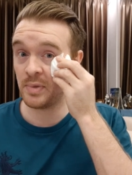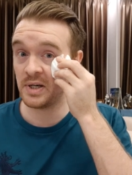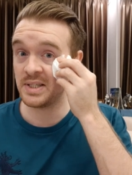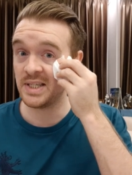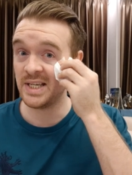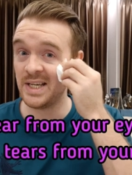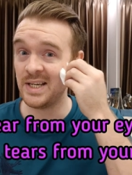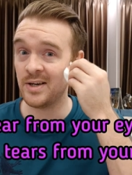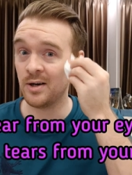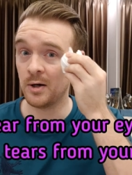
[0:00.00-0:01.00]
a
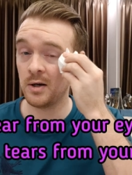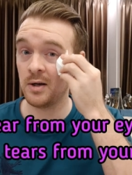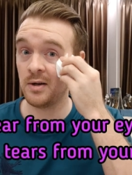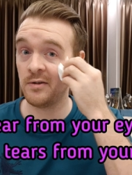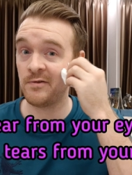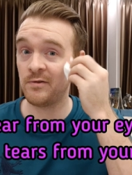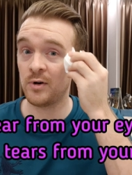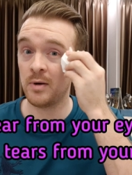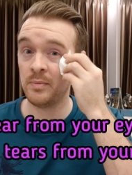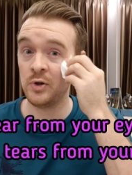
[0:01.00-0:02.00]
tear
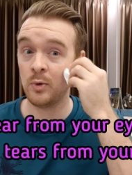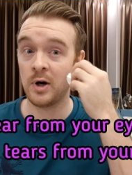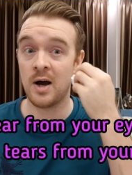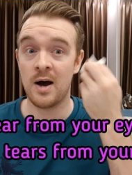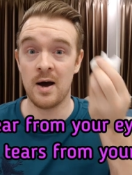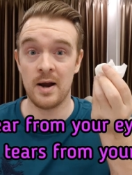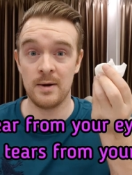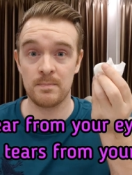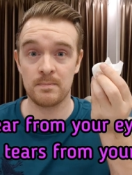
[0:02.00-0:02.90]
from your eye.